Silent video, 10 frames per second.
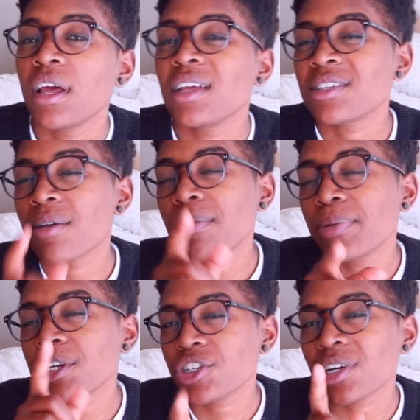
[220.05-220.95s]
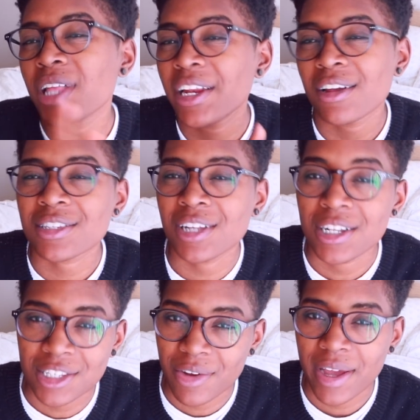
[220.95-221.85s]
So I'm pretty sure a lot of y'all
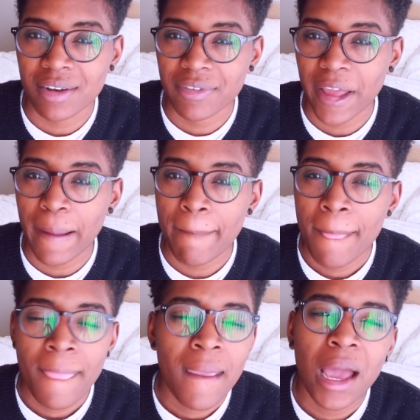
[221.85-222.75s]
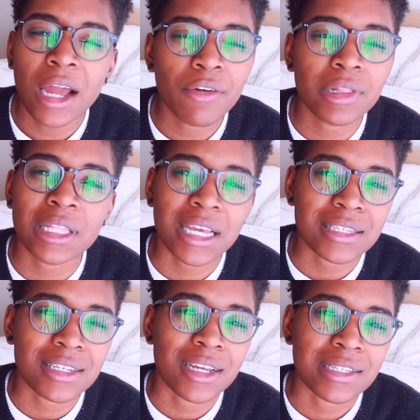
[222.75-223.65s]
studs know how to fight. I don't really like
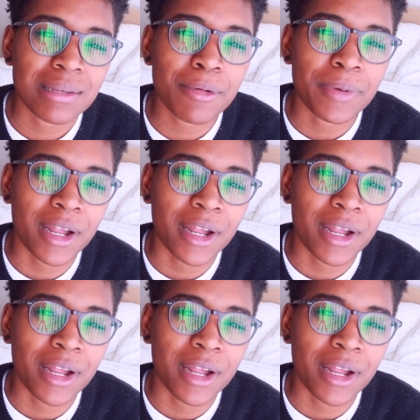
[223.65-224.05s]
studs. I'm gonna be